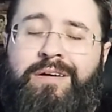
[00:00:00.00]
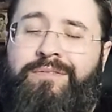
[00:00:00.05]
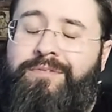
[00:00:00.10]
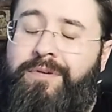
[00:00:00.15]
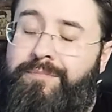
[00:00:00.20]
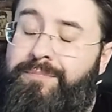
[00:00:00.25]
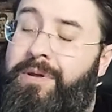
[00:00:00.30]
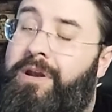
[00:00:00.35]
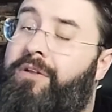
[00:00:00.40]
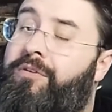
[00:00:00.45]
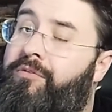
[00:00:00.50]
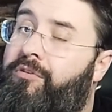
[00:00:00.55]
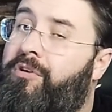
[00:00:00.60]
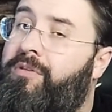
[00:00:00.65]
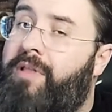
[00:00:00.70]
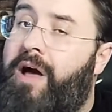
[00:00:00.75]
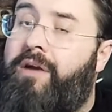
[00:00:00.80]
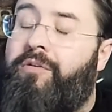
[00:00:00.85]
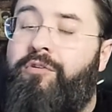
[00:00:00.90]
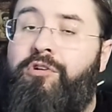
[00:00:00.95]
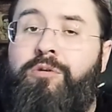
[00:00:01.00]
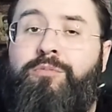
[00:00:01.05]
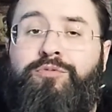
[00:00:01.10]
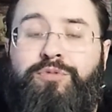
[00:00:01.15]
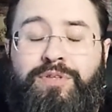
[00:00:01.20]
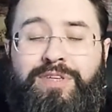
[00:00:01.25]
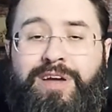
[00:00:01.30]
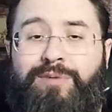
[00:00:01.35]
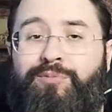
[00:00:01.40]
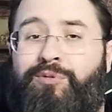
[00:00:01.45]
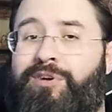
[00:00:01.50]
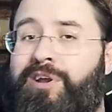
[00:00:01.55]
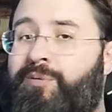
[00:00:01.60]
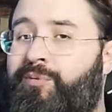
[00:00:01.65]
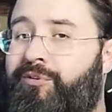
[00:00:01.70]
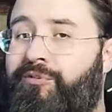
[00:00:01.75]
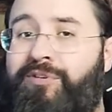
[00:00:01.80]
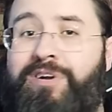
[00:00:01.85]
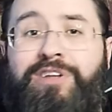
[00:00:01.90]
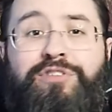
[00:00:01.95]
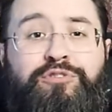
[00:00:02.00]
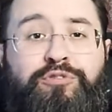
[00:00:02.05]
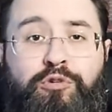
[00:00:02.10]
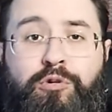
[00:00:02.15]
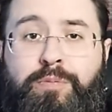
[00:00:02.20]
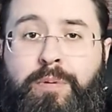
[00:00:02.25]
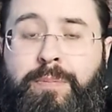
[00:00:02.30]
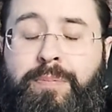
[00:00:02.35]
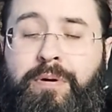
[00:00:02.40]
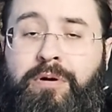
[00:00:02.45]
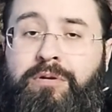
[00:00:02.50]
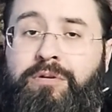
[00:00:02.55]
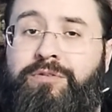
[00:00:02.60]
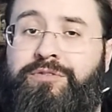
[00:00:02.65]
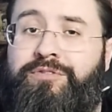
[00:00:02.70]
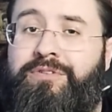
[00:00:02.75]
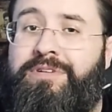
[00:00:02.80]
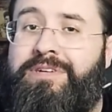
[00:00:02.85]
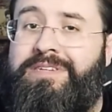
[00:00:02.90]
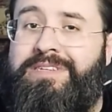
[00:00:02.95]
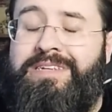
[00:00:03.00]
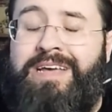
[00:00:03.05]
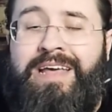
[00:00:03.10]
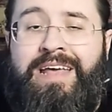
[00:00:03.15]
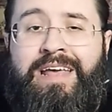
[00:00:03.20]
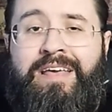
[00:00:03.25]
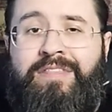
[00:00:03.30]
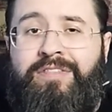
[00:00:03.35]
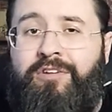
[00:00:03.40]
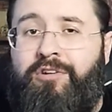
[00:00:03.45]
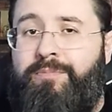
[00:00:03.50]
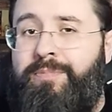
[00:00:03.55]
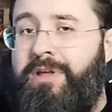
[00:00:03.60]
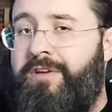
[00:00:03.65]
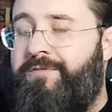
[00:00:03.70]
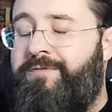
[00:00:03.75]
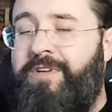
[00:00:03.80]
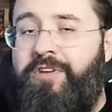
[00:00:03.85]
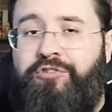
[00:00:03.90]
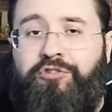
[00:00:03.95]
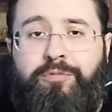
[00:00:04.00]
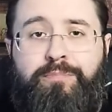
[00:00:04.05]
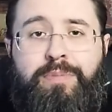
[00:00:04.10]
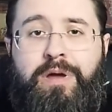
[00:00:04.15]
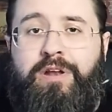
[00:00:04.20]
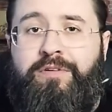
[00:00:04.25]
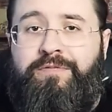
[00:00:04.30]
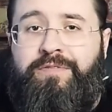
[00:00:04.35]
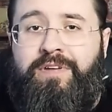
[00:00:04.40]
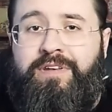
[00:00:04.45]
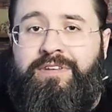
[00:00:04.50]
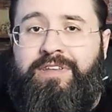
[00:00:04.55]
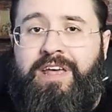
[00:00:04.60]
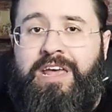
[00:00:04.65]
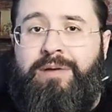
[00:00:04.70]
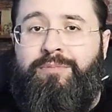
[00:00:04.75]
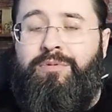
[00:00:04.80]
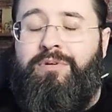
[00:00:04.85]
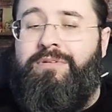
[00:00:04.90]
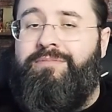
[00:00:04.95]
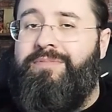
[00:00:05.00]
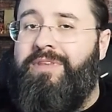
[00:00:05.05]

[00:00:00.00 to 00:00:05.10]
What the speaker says: have been in a lot of rooms with him where he would read through a proposal and there'd be a feature benefit table.